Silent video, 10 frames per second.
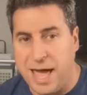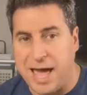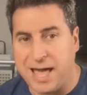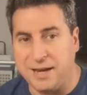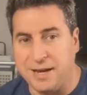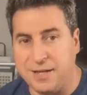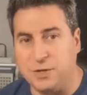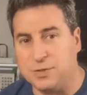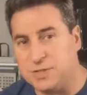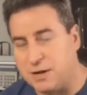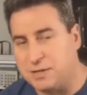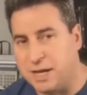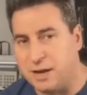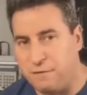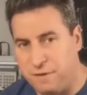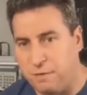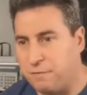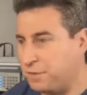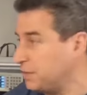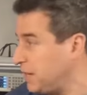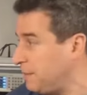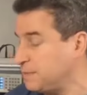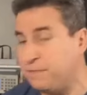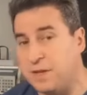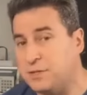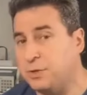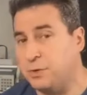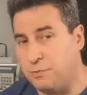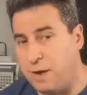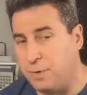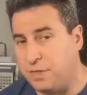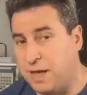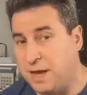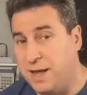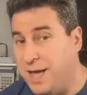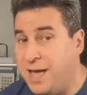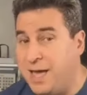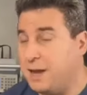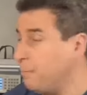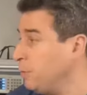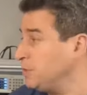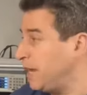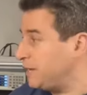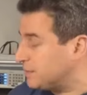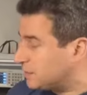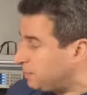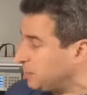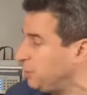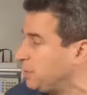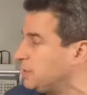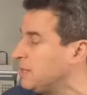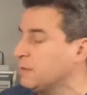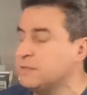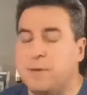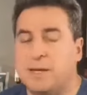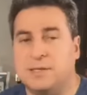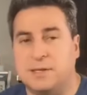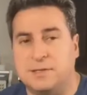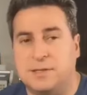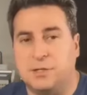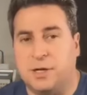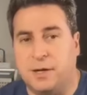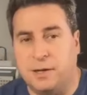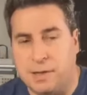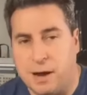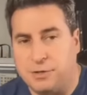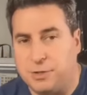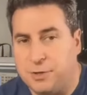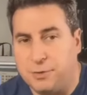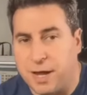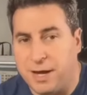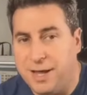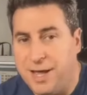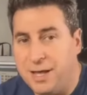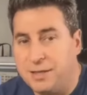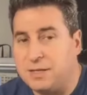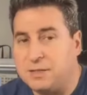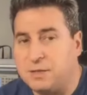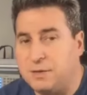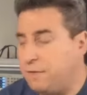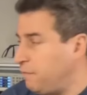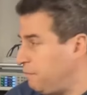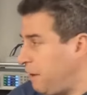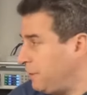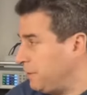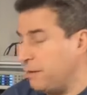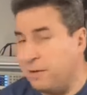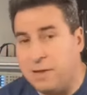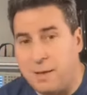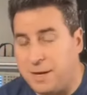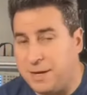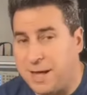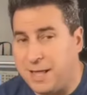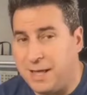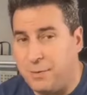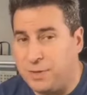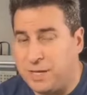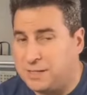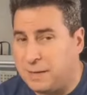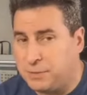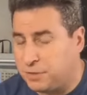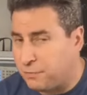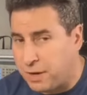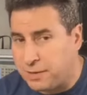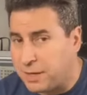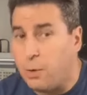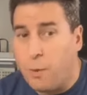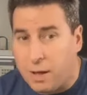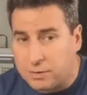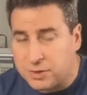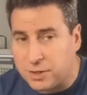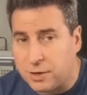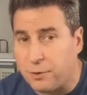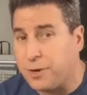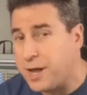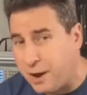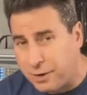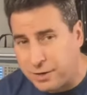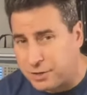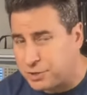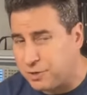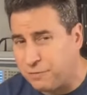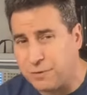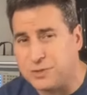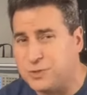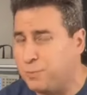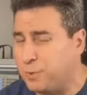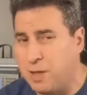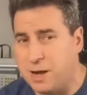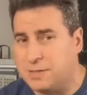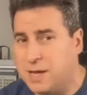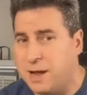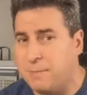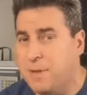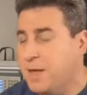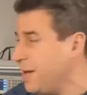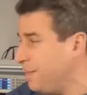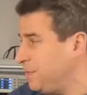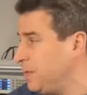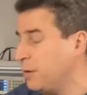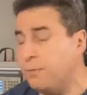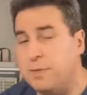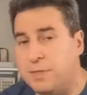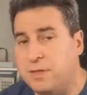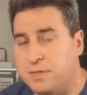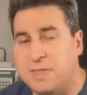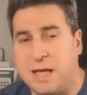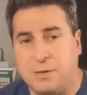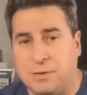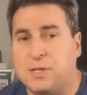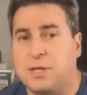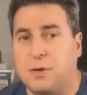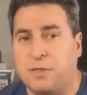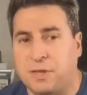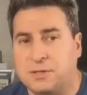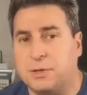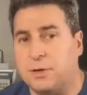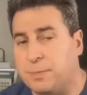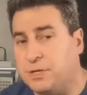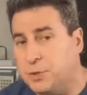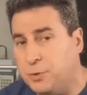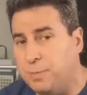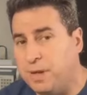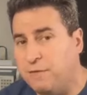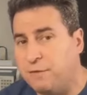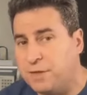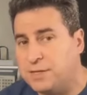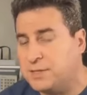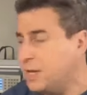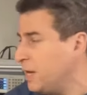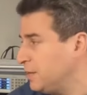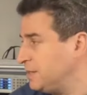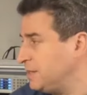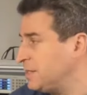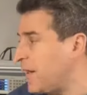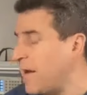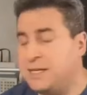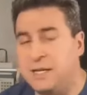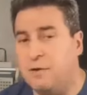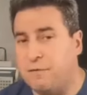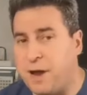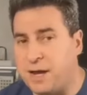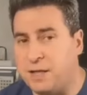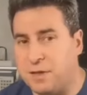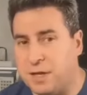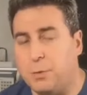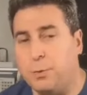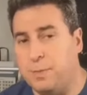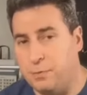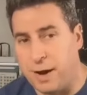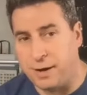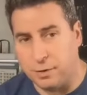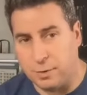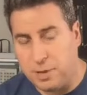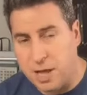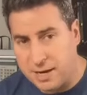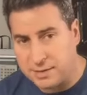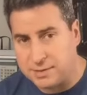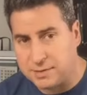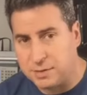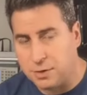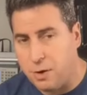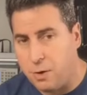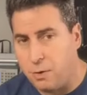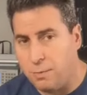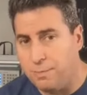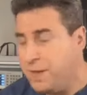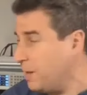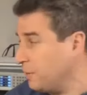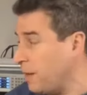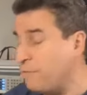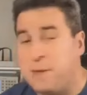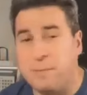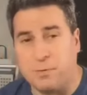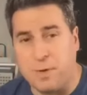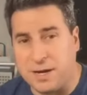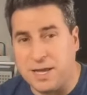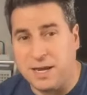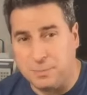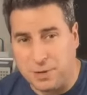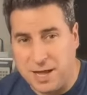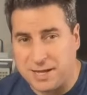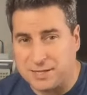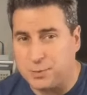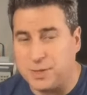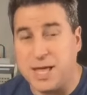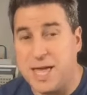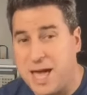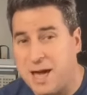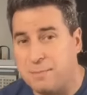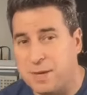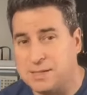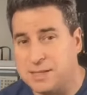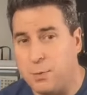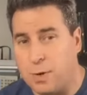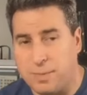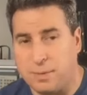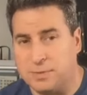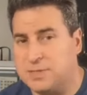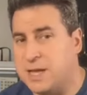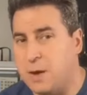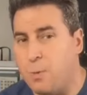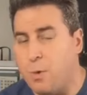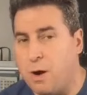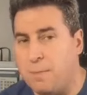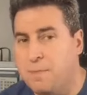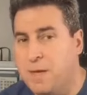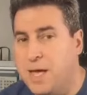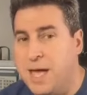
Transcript: And you start to get a feel for the types of things you can run with it. And in most cases, especially with the Delta, because it is such a larger unit, there's very little. I mean, with the exception of running like a welder or an air conditioner for a super long time, you know, th- those are the only things that are going to be too big for this. This is ideal for anything that would be regular appliances in your home. A lot of people run heating blankets when they camp because they want to be able to stay warm